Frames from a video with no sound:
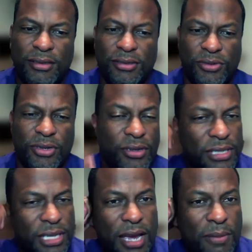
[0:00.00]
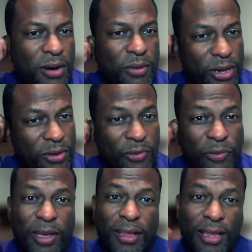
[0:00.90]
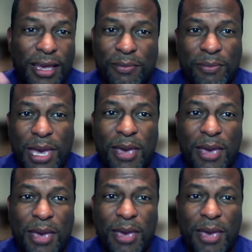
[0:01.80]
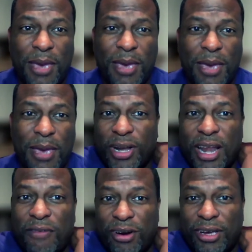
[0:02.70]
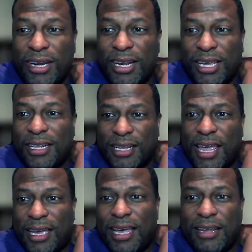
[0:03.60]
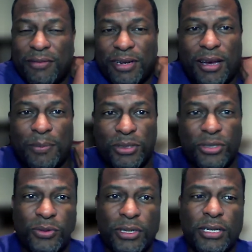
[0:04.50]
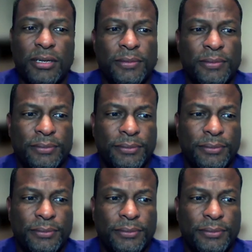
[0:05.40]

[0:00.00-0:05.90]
during your time here where you felt like maybe you were never going to get that kind of an opportunity?